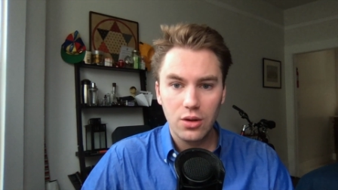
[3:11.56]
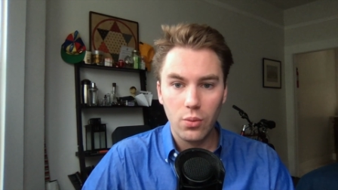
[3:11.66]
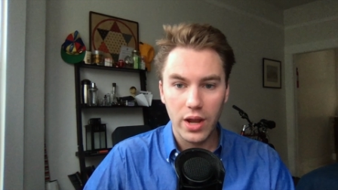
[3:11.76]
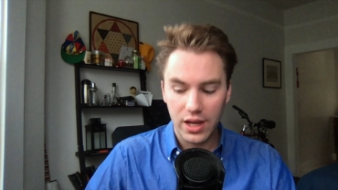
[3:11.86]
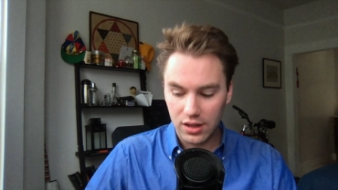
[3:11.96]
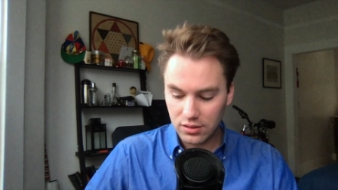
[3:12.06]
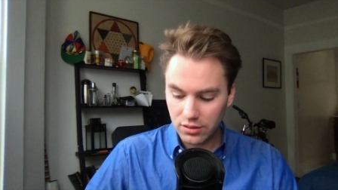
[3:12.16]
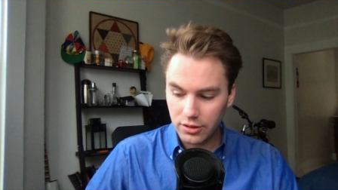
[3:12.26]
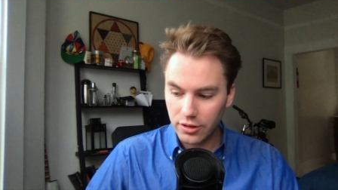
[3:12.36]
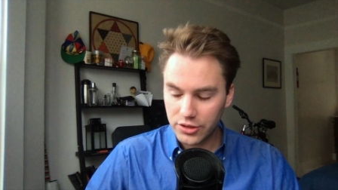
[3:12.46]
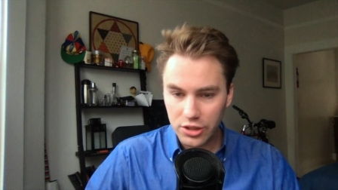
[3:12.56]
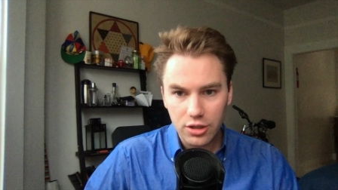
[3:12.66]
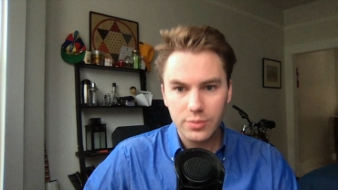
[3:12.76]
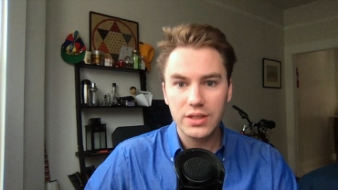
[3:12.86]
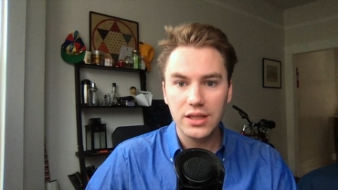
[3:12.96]
When there are
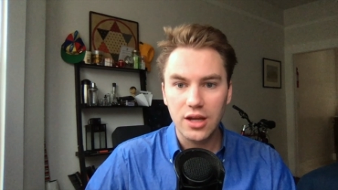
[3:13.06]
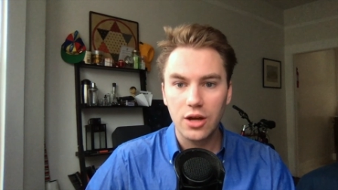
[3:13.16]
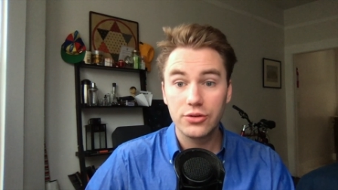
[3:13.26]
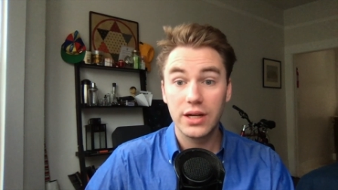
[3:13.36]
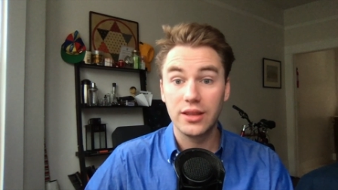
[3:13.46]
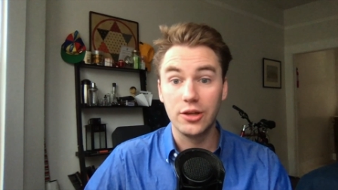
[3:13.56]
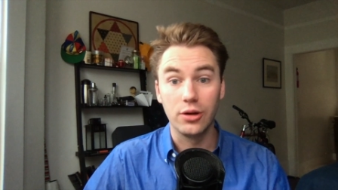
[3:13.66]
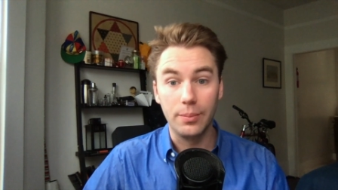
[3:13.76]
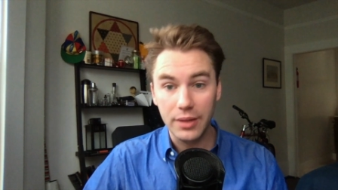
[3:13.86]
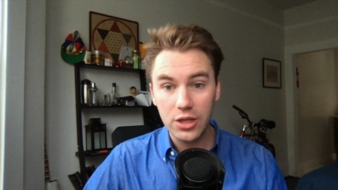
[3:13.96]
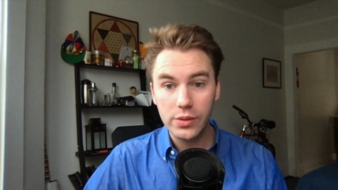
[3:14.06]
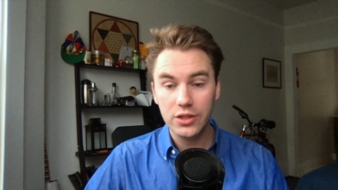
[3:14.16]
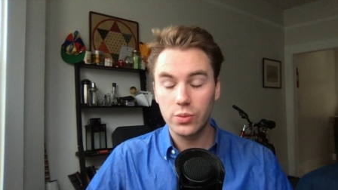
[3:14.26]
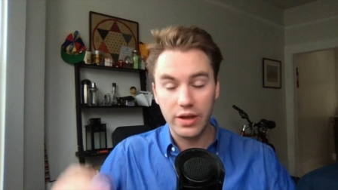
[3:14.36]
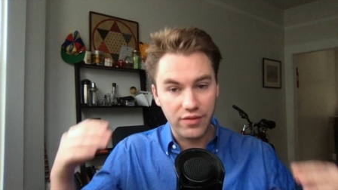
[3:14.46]
terms in the contract that are
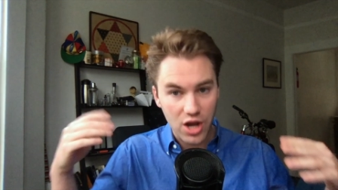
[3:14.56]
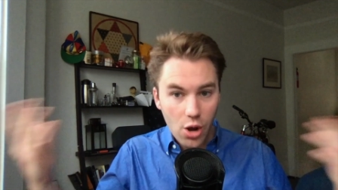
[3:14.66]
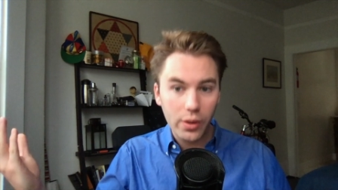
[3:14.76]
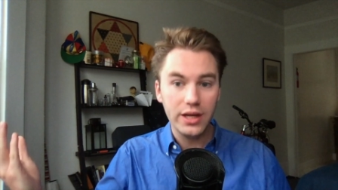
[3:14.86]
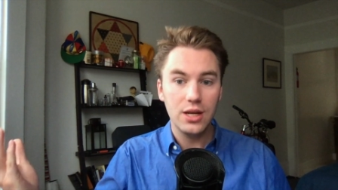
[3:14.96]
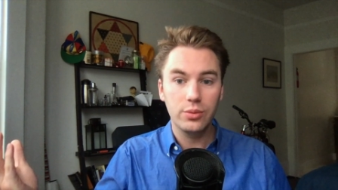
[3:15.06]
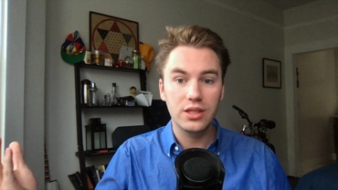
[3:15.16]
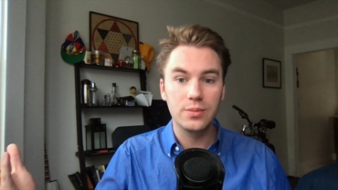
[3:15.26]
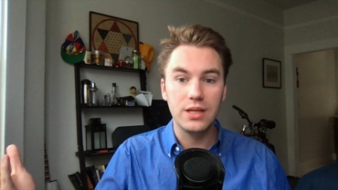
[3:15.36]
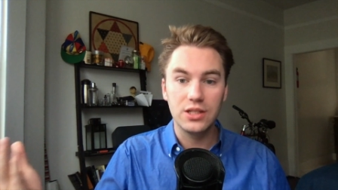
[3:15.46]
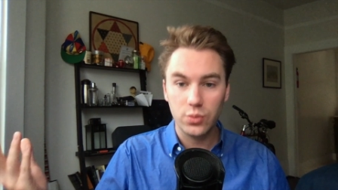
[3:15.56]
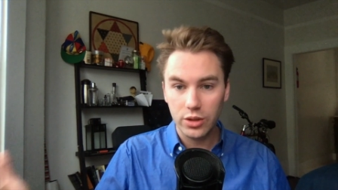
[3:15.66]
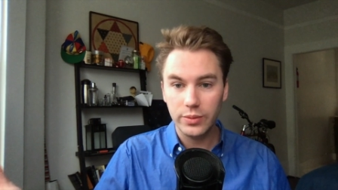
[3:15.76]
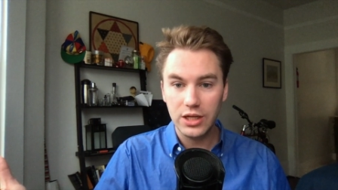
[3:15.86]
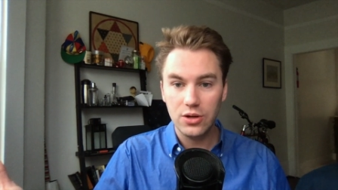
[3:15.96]
ambiguous, we have no idea what this means, what
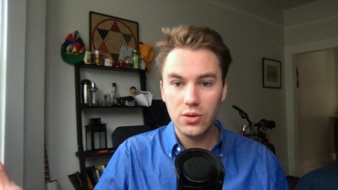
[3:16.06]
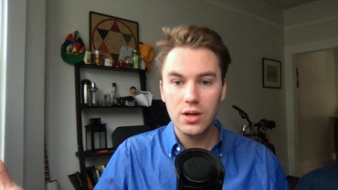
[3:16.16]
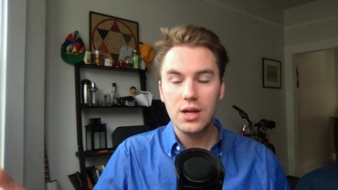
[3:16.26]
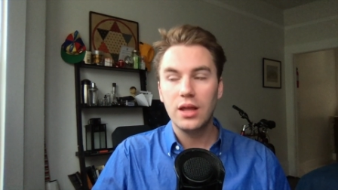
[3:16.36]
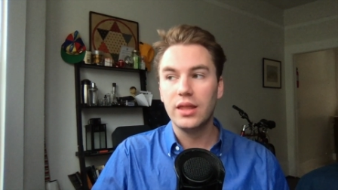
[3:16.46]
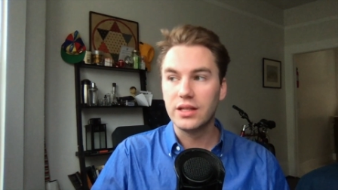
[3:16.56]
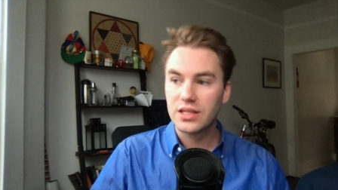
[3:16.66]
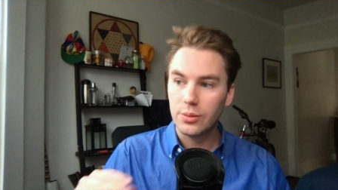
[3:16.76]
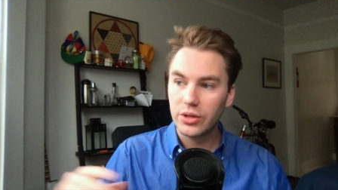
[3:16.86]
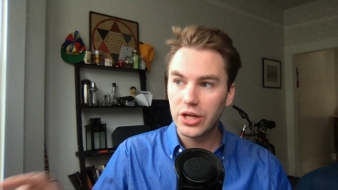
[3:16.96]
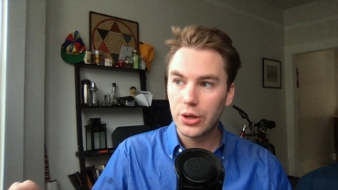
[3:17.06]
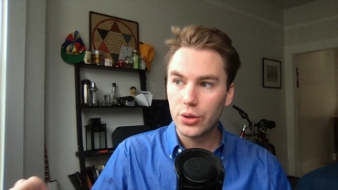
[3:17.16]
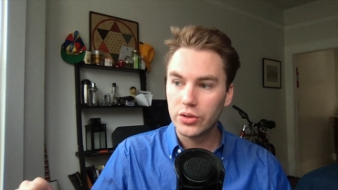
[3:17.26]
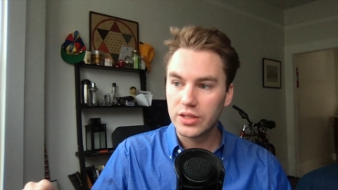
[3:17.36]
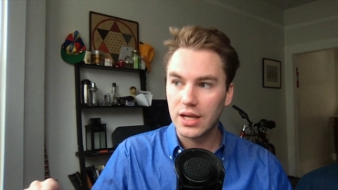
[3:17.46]
do we do? Then someone
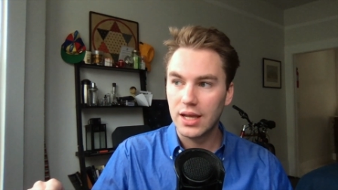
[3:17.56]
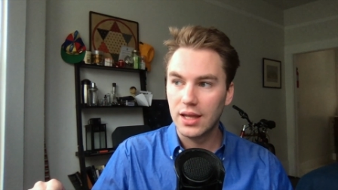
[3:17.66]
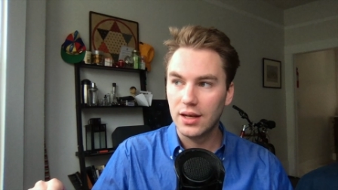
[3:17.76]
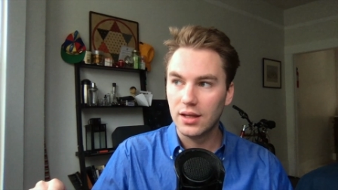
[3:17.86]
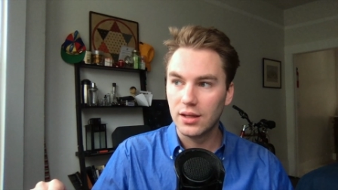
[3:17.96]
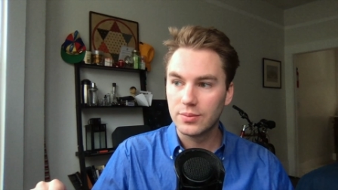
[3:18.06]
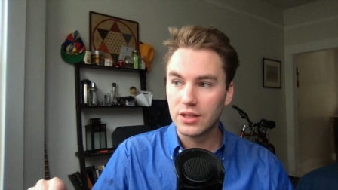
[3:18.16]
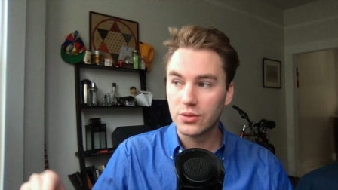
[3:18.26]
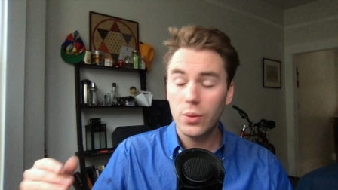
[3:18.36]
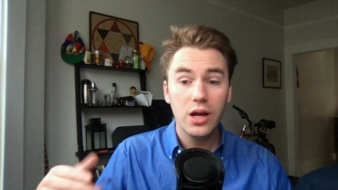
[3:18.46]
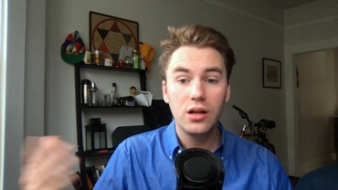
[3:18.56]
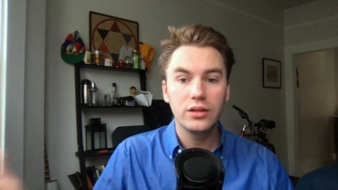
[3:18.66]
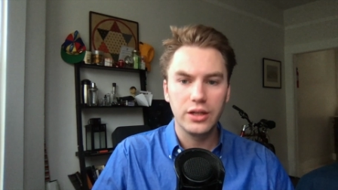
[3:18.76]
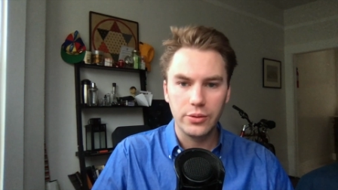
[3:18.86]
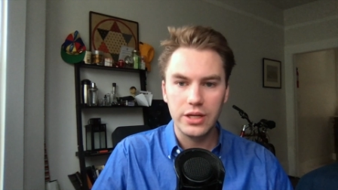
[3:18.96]
goes and says, well,
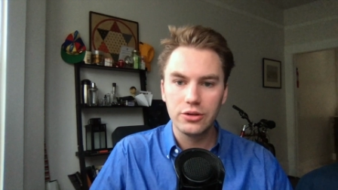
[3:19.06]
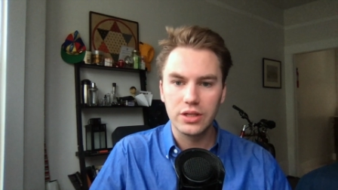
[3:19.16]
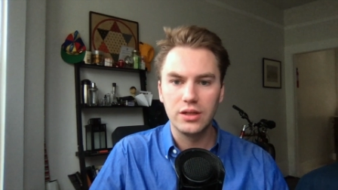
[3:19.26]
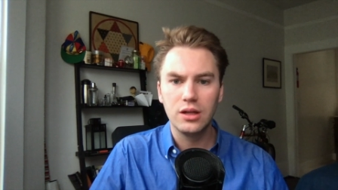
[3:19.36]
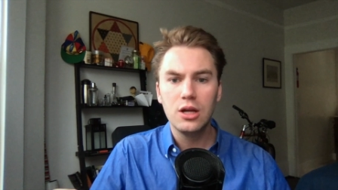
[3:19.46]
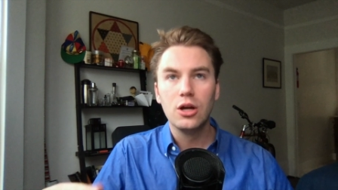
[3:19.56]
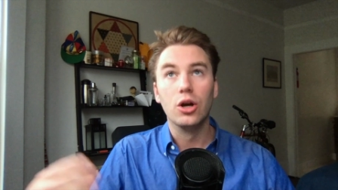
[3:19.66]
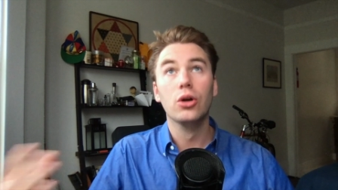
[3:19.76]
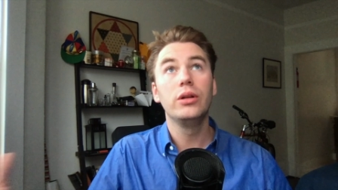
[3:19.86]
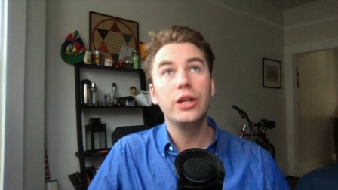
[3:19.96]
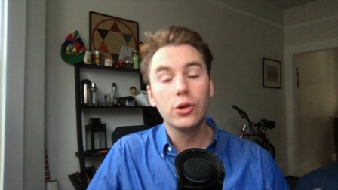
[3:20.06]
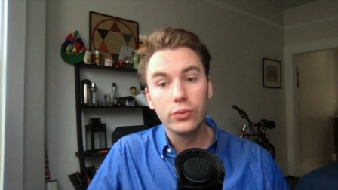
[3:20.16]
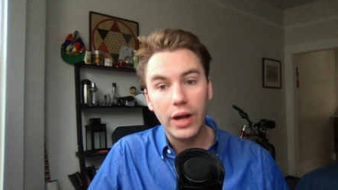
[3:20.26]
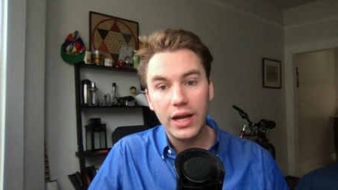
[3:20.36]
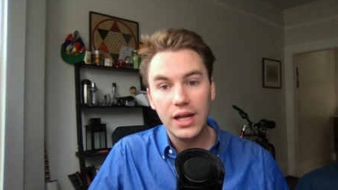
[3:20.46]
here's an earlier
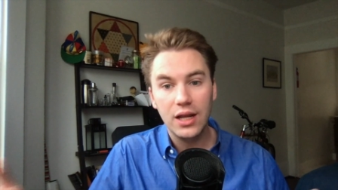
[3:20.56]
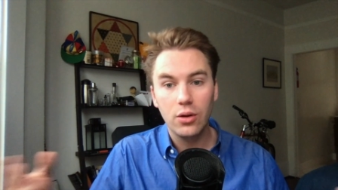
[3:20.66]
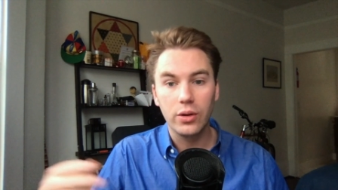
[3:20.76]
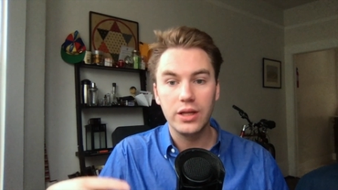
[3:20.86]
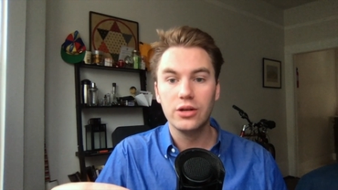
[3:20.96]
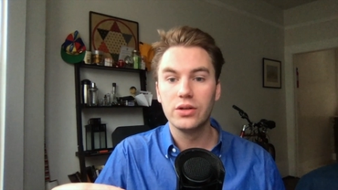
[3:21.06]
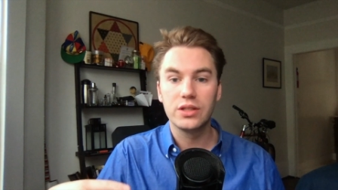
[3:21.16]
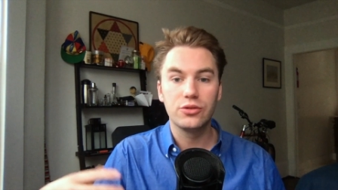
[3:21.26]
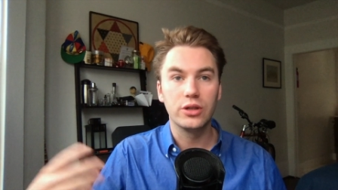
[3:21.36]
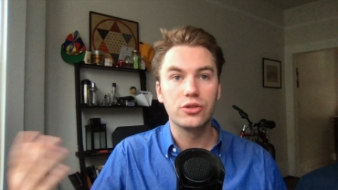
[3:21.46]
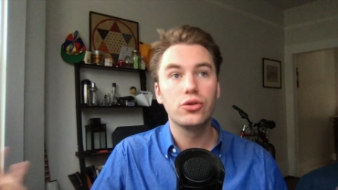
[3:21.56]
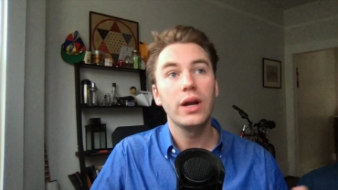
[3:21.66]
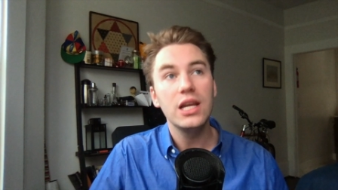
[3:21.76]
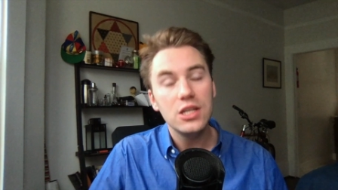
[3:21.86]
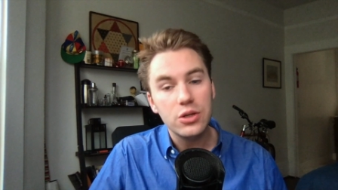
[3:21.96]
writing, or here's a
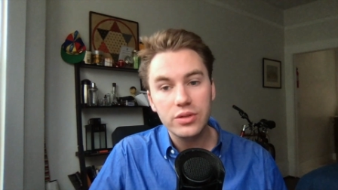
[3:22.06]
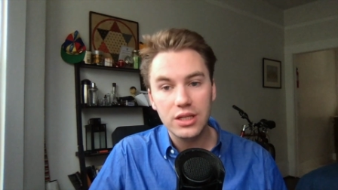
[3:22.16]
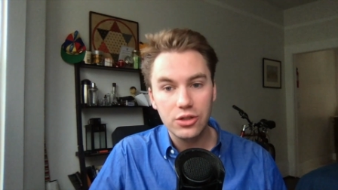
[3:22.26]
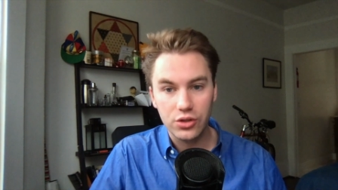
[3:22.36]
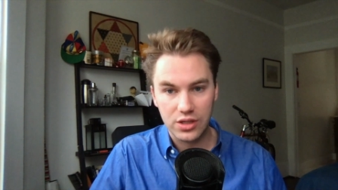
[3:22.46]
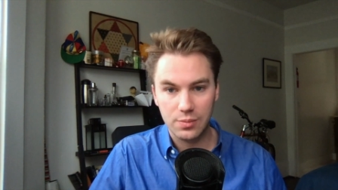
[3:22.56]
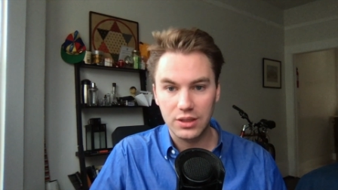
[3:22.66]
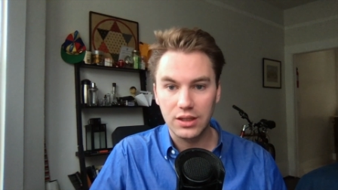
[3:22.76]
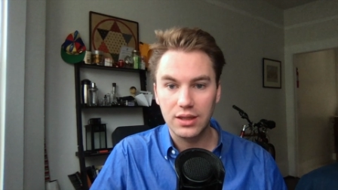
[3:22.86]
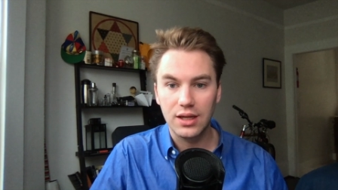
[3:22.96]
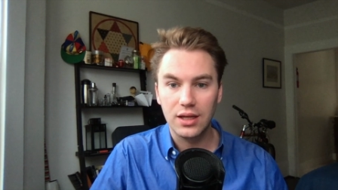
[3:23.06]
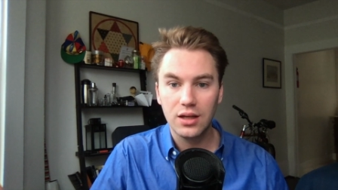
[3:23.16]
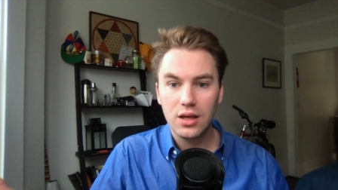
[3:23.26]
trade usage or something like that.